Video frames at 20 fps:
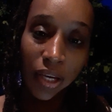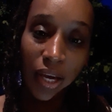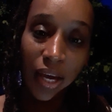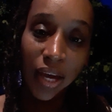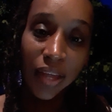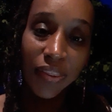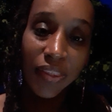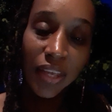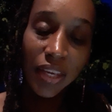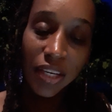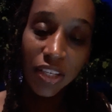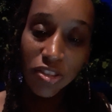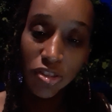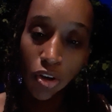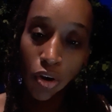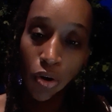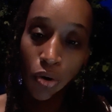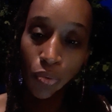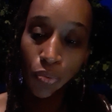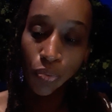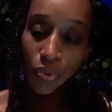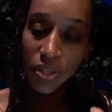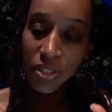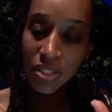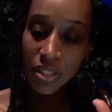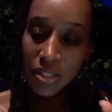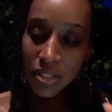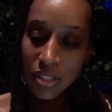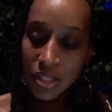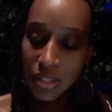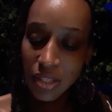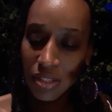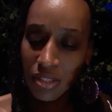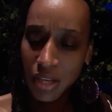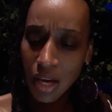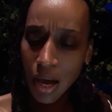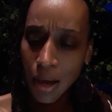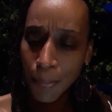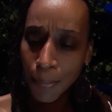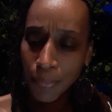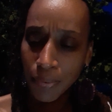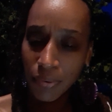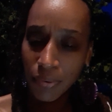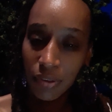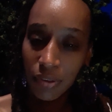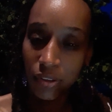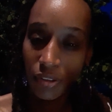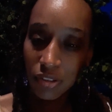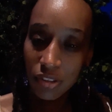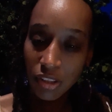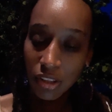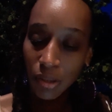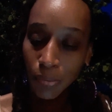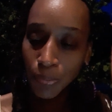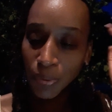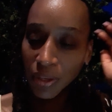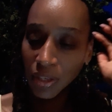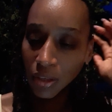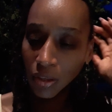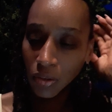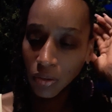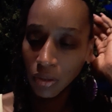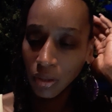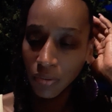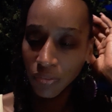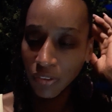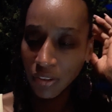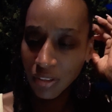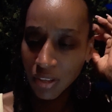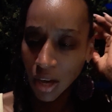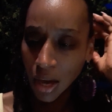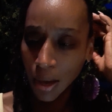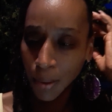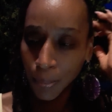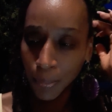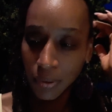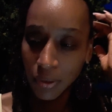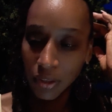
and then it's all risen to the top, to the pinnacle of the top.